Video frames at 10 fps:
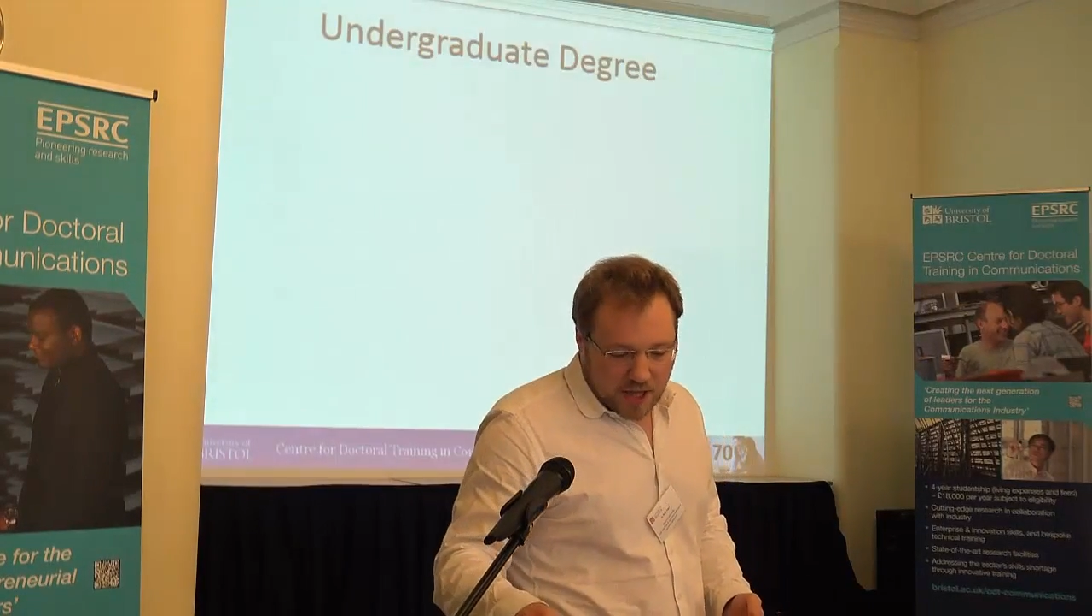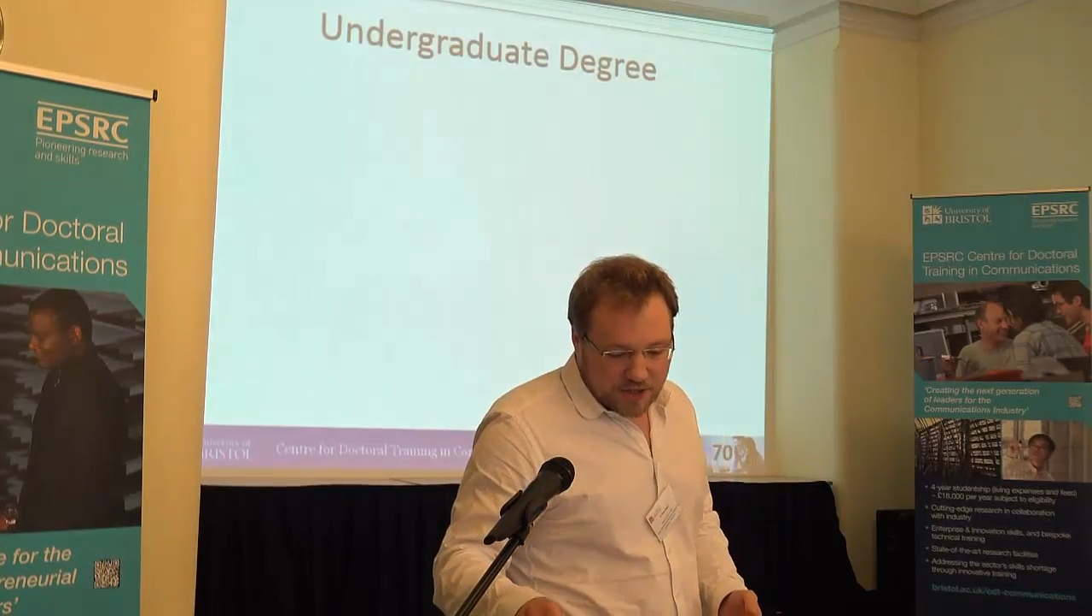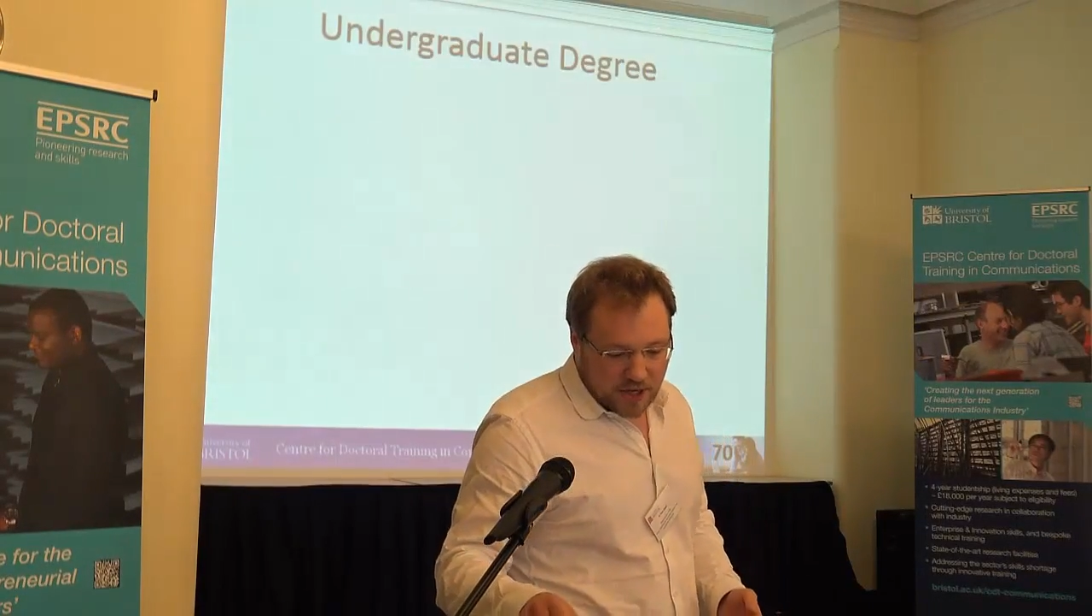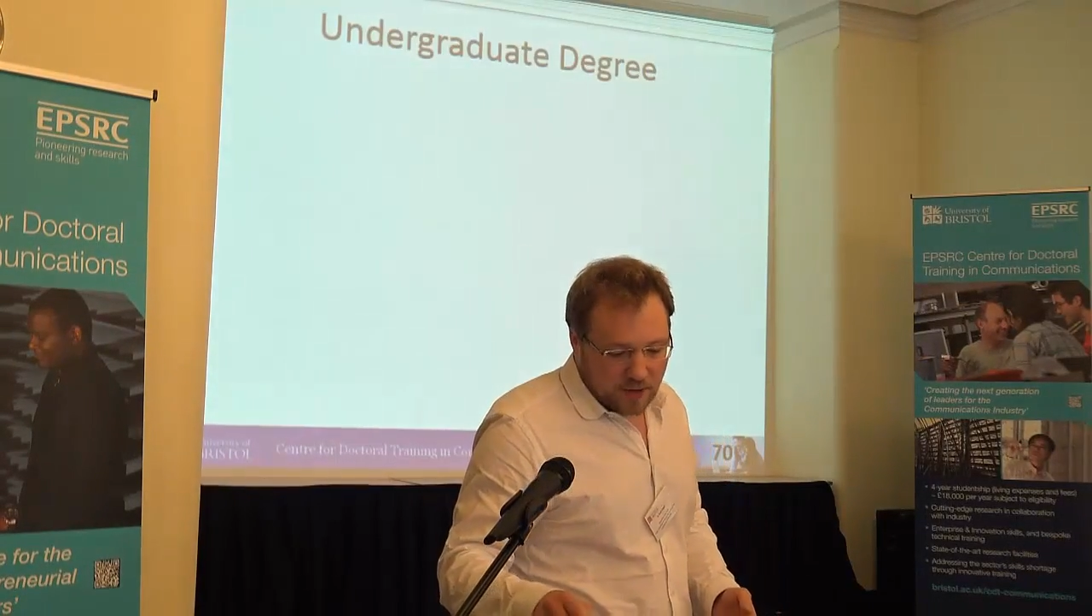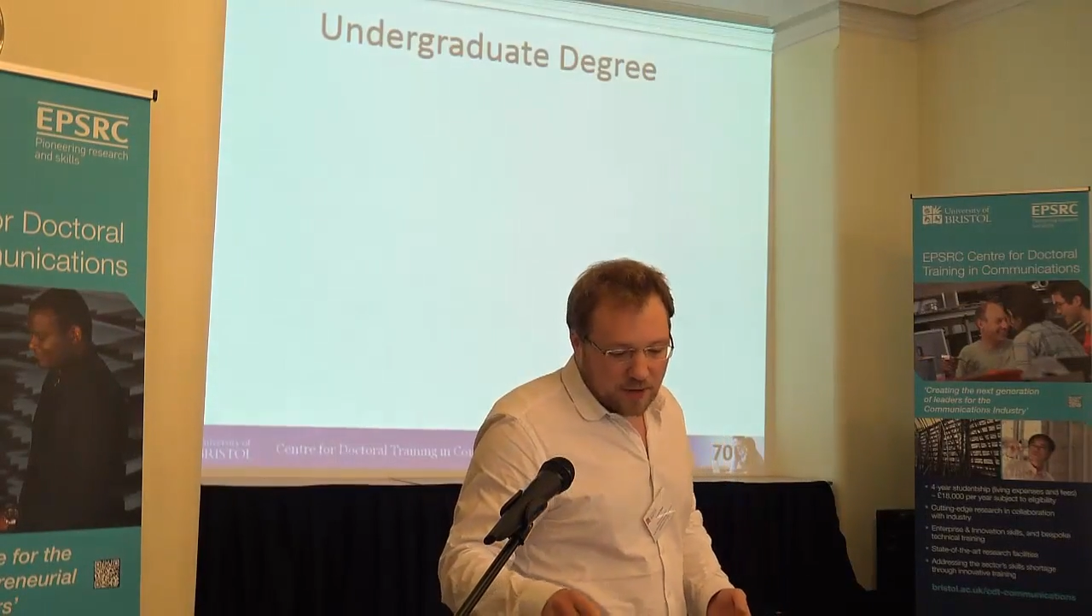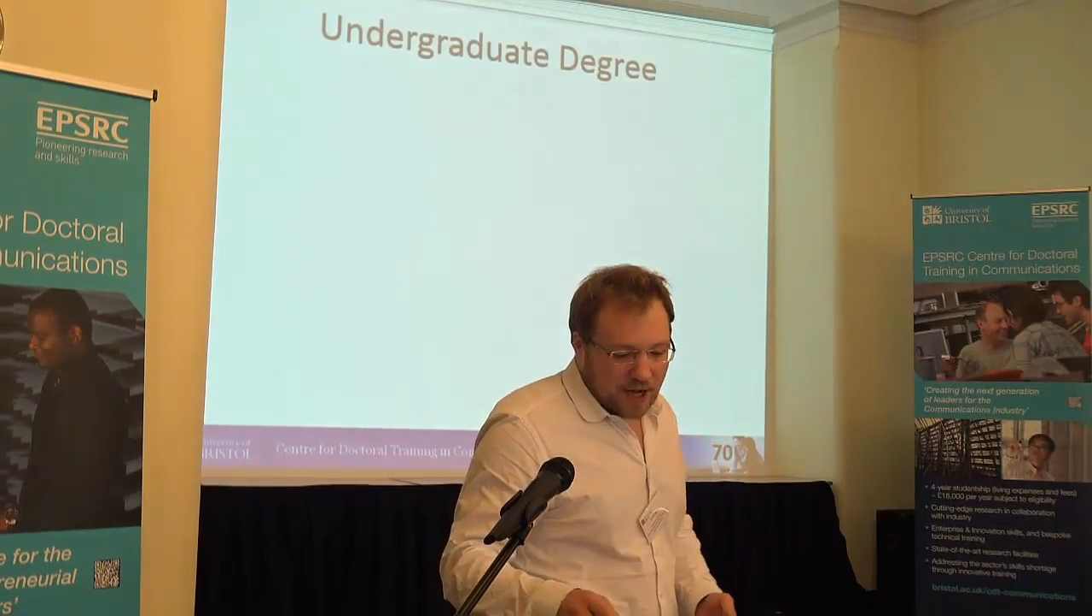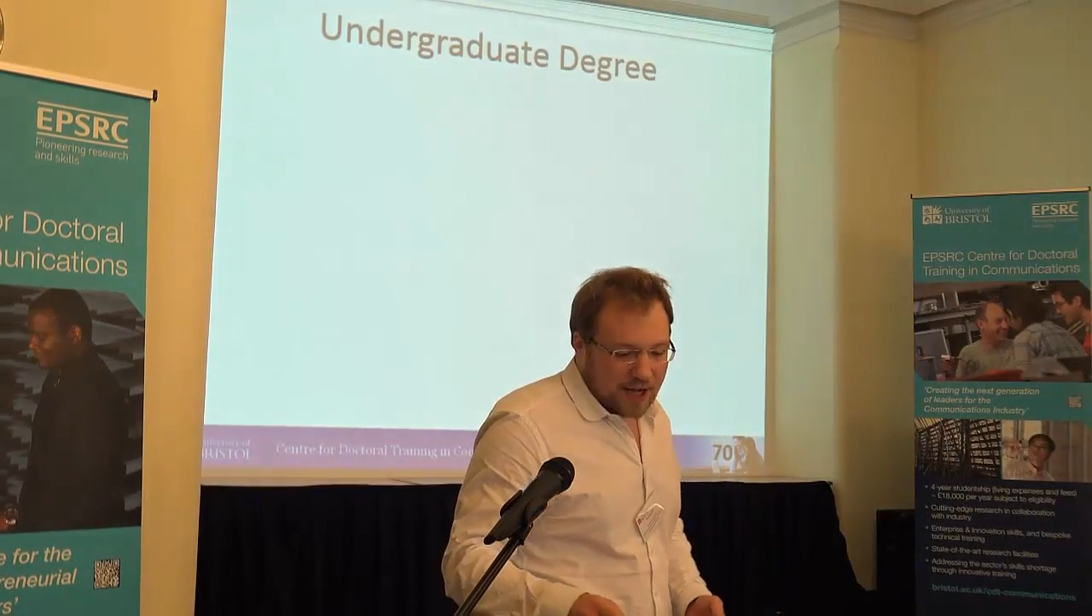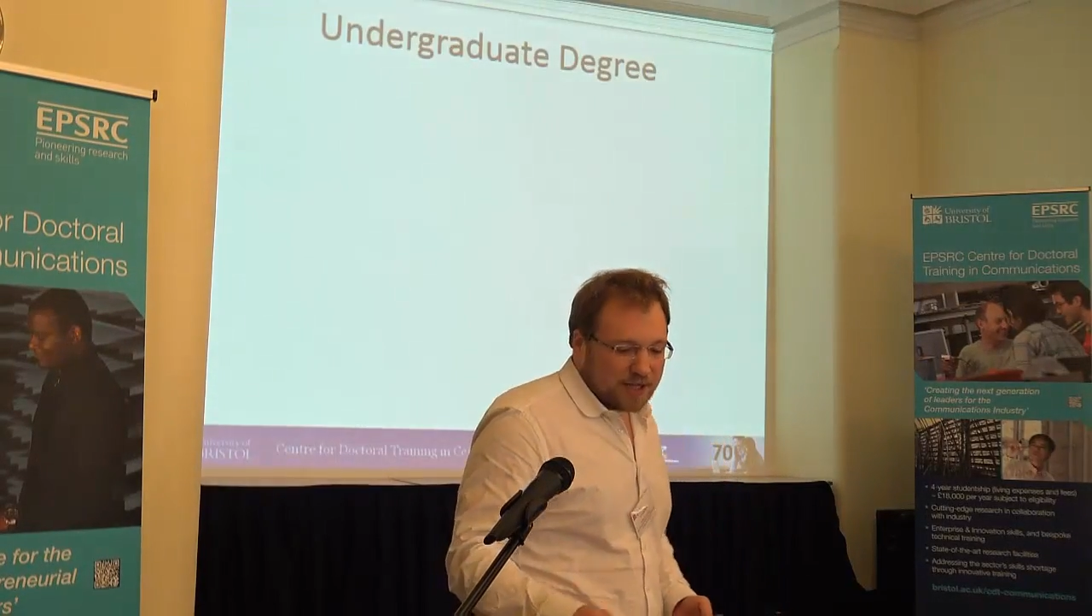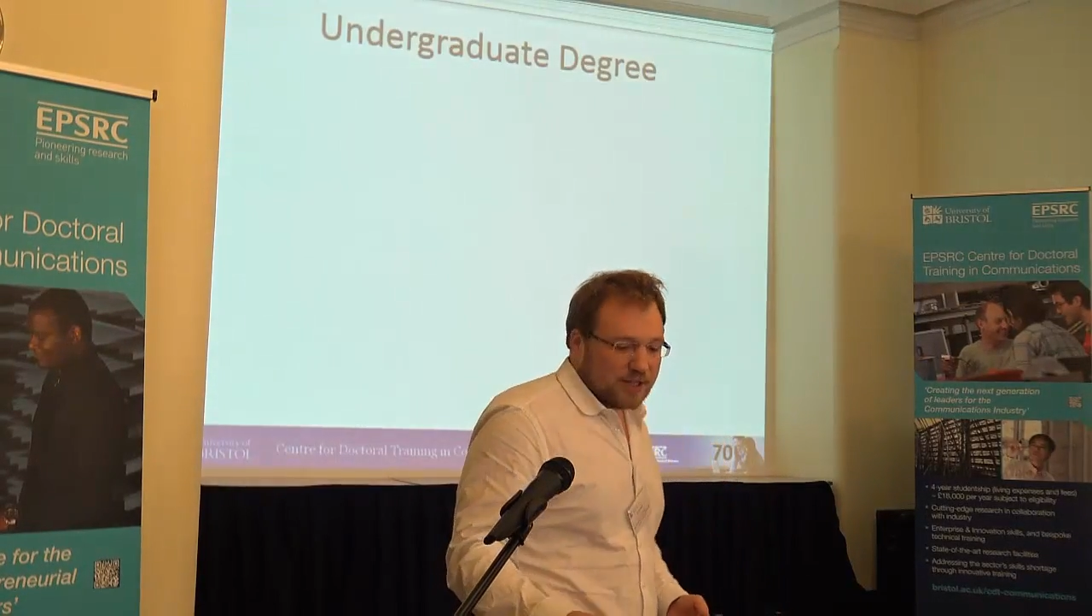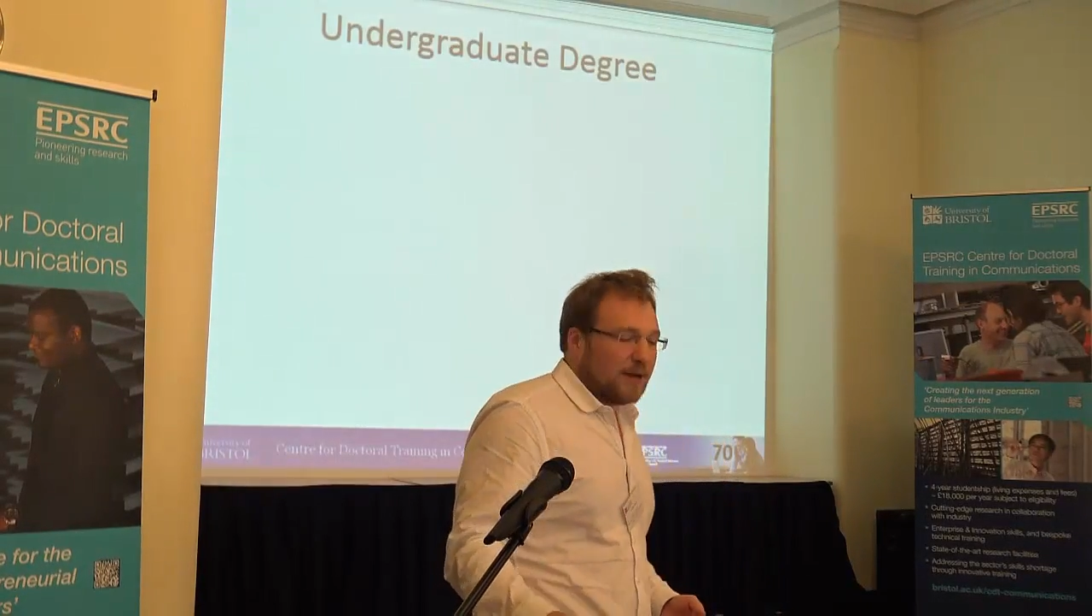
So I actually